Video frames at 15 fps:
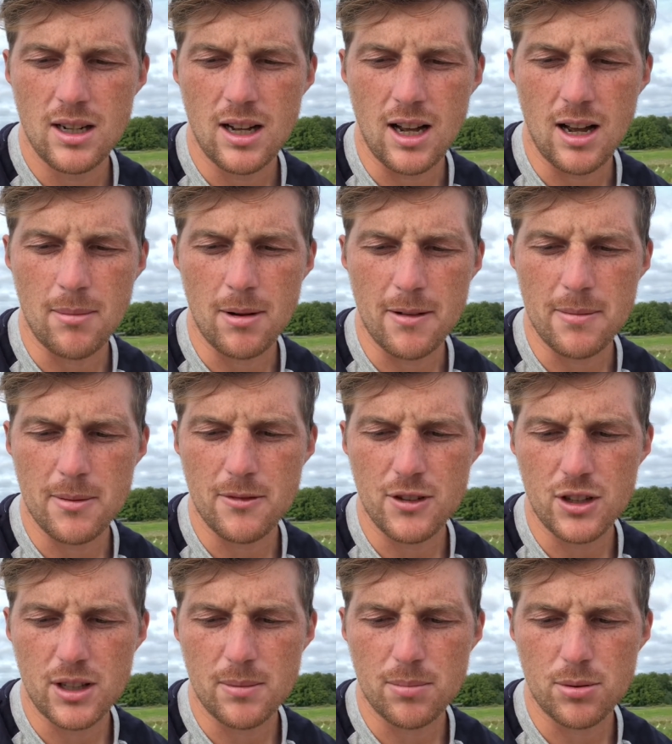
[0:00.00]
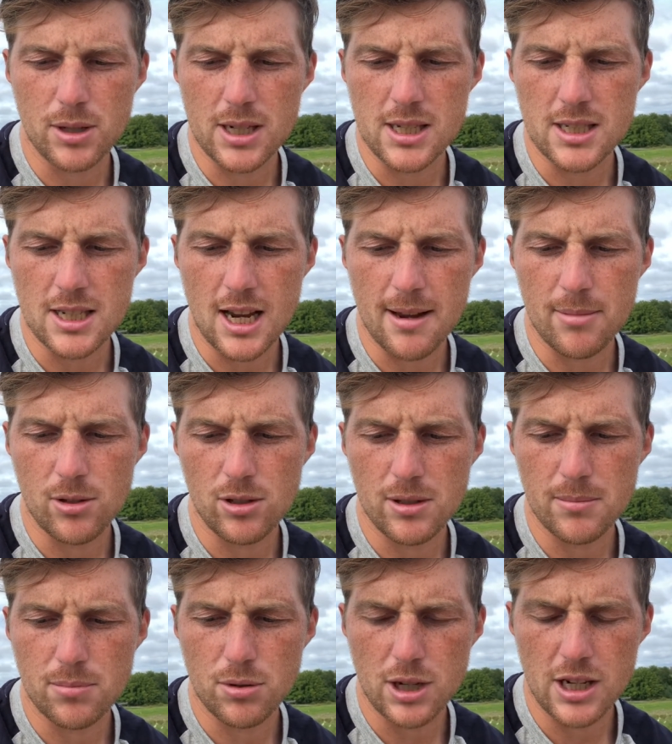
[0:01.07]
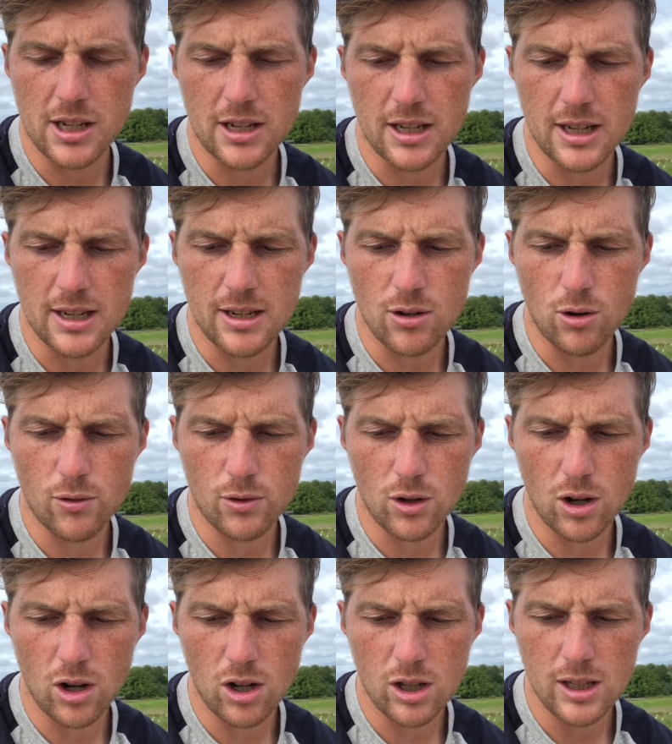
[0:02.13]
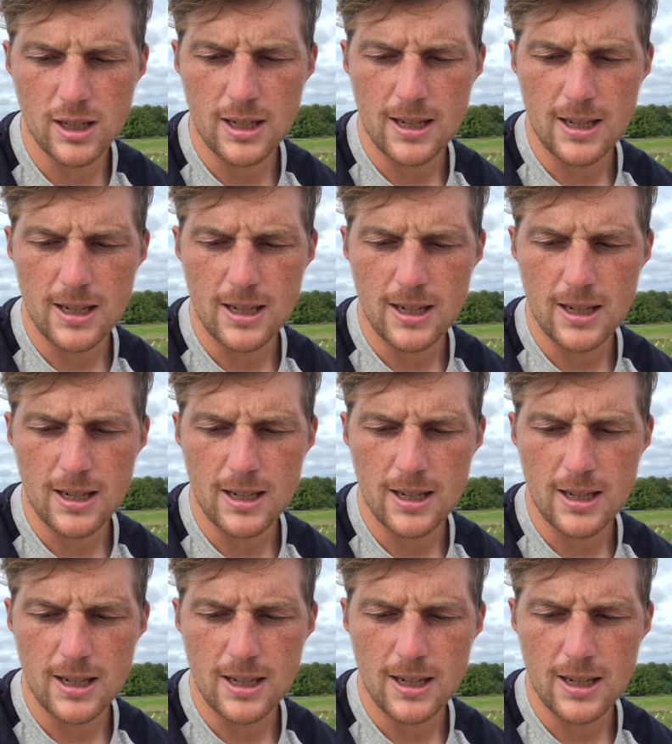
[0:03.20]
Um, I've been feeling pretty stable and pretty good overall.